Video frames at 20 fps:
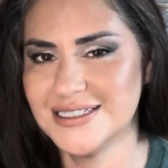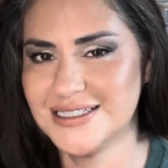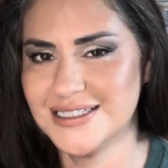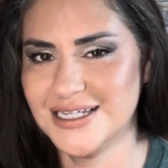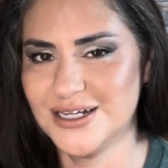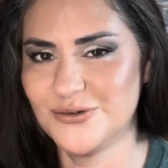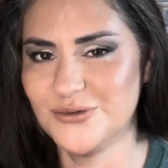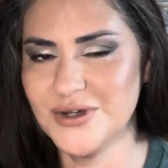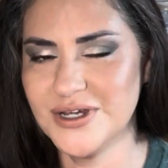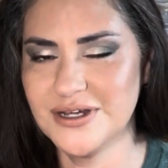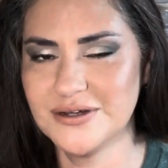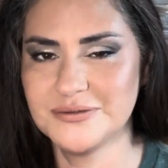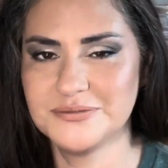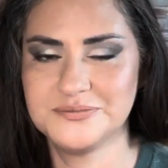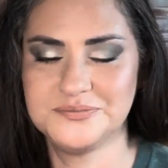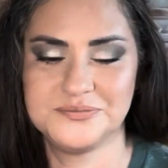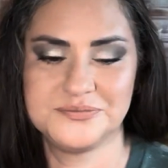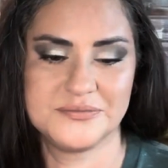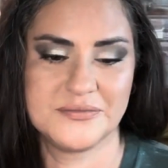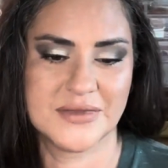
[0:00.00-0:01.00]
There we go.
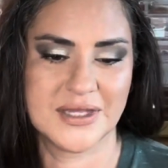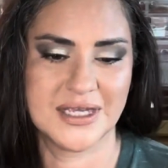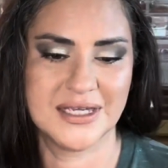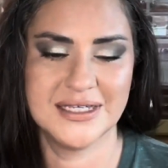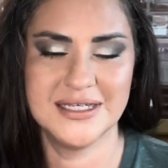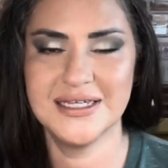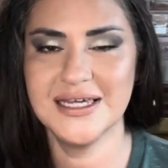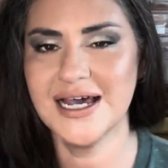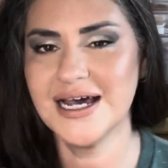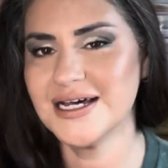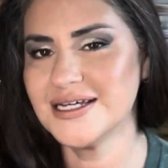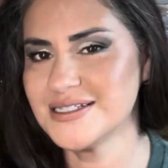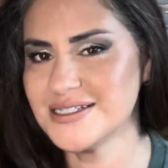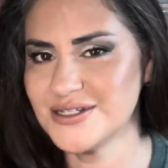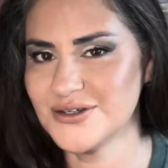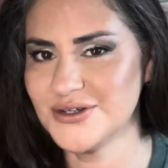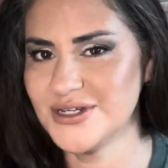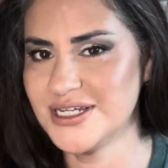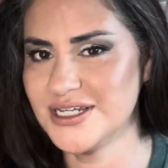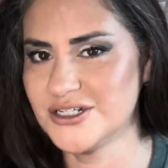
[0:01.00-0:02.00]
Yeah,
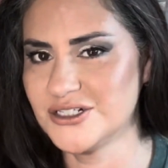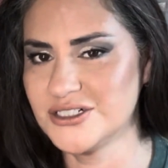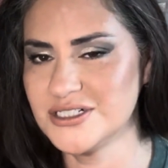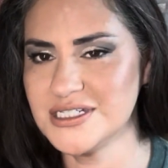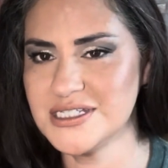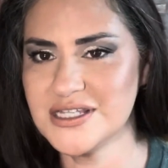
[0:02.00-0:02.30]
so here's